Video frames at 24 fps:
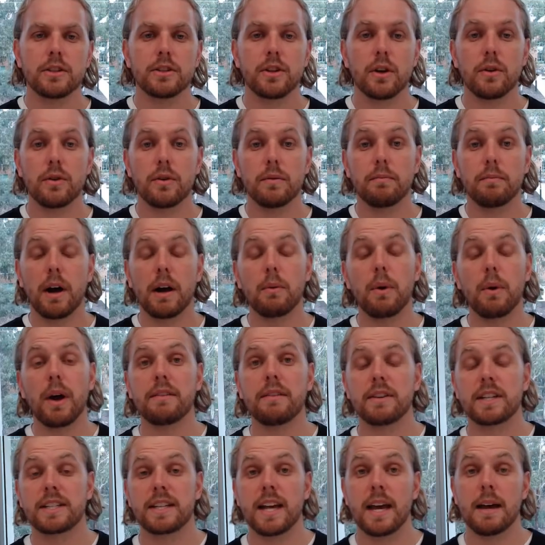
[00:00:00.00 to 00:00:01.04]
So by
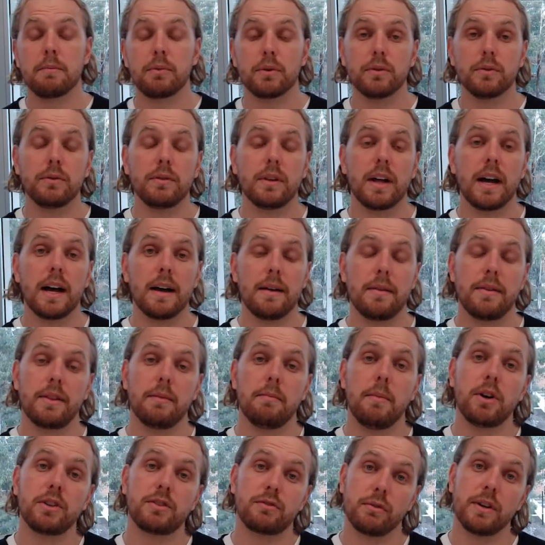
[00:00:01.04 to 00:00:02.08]
way of example,
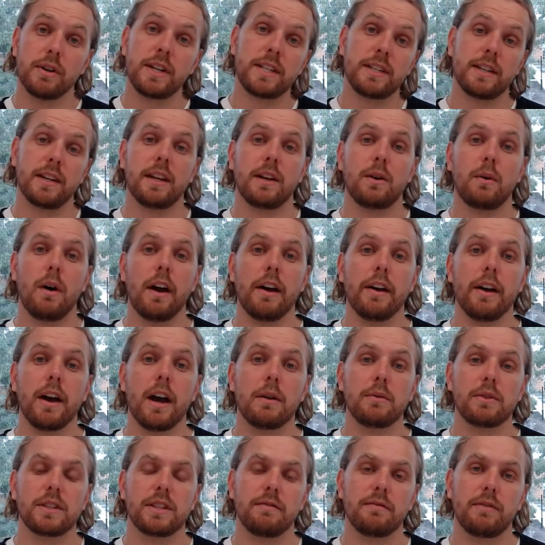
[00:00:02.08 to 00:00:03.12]
the most recent inquiry
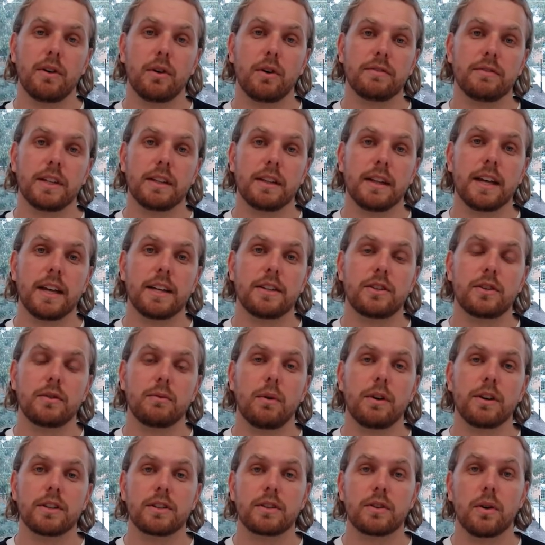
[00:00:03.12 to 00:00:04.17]
I was involved in led
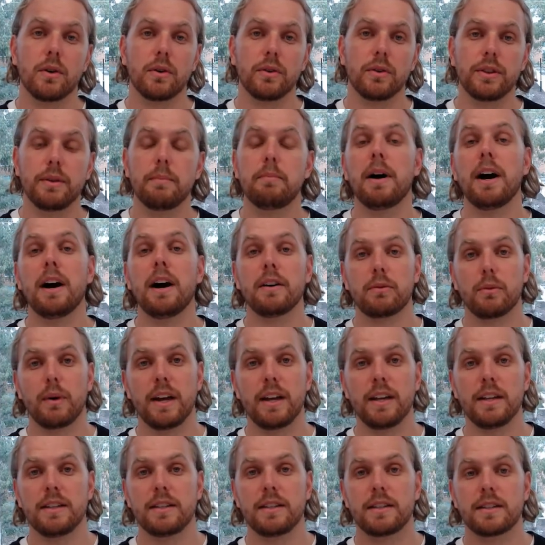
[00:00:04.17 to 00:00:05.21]
to what is called the
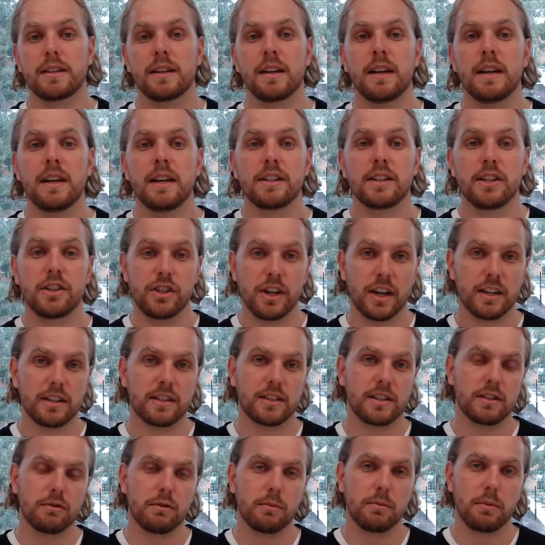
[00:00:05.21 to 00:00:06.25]
Pathways to
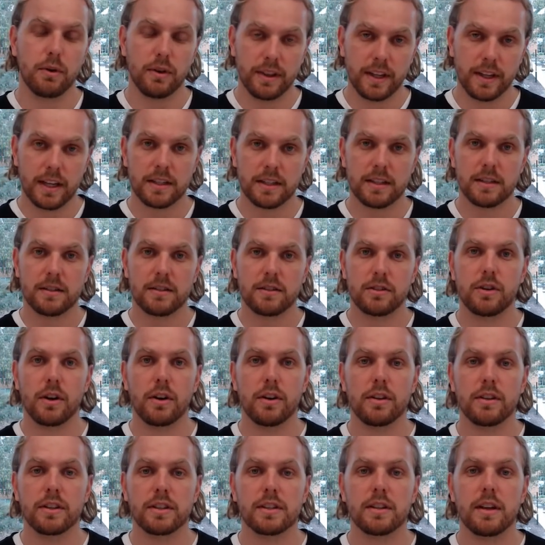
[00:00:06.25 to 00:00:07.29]
Justice report, and that's
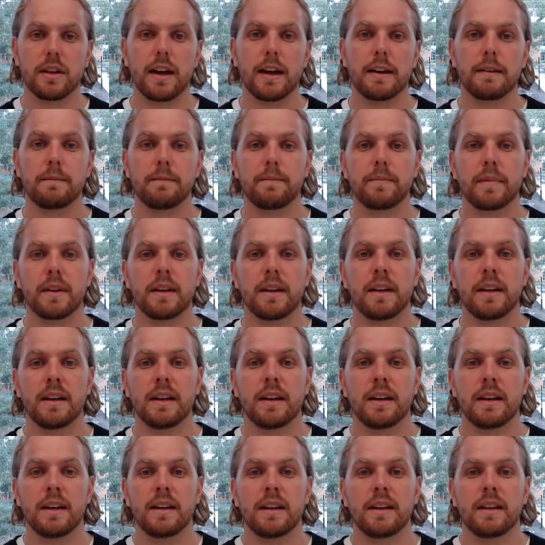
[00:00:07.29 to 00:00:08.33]
shown on the slide.
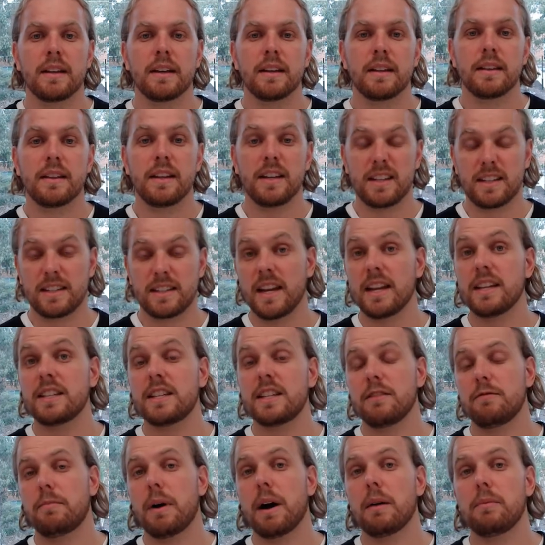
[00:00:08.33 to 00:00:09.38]
The
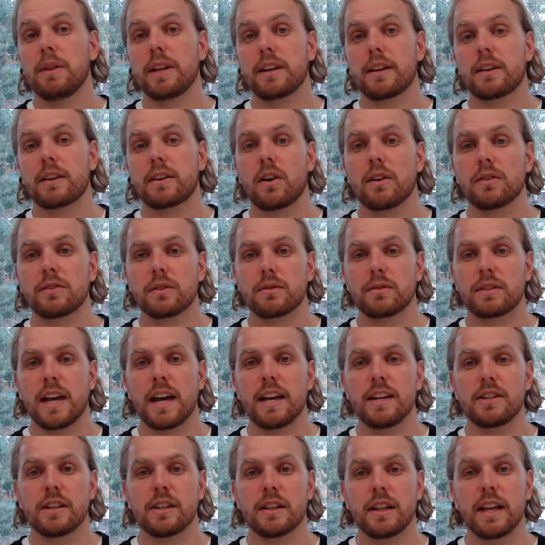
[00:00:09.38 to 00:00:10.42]
extensive public
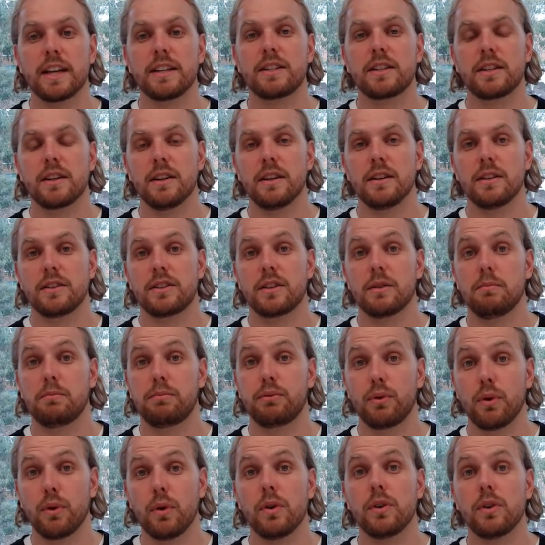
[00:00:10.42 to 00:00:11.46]
consultation led to
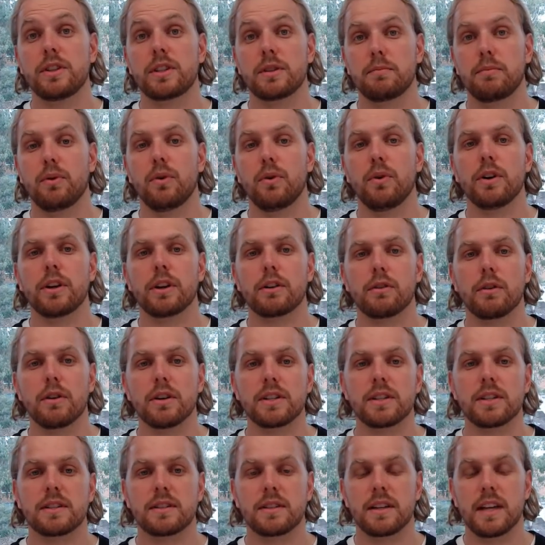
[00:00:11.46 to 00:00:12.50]
broad support
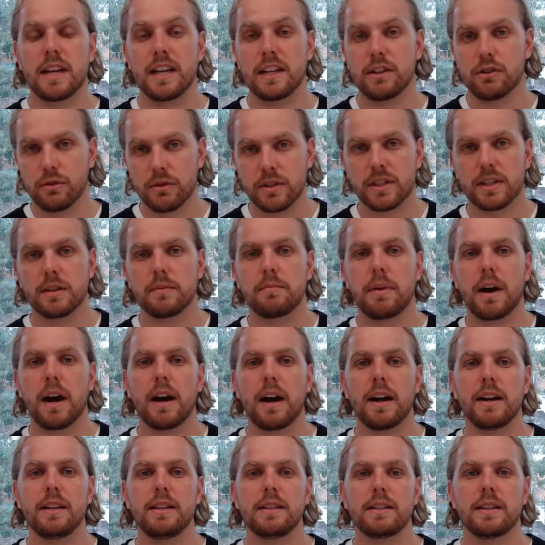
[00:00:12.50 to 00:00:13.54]
across interested
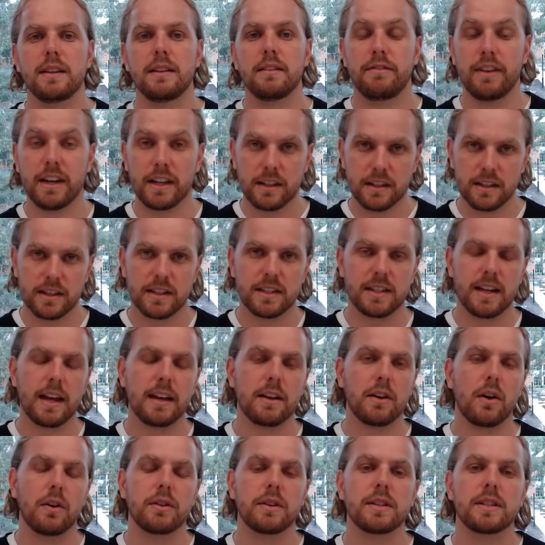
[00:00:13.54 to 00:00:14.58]
parties and affected
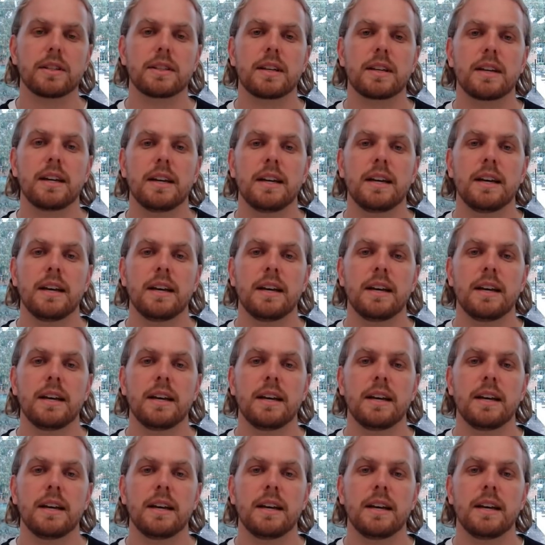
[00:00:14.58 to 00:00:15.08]
stakeholders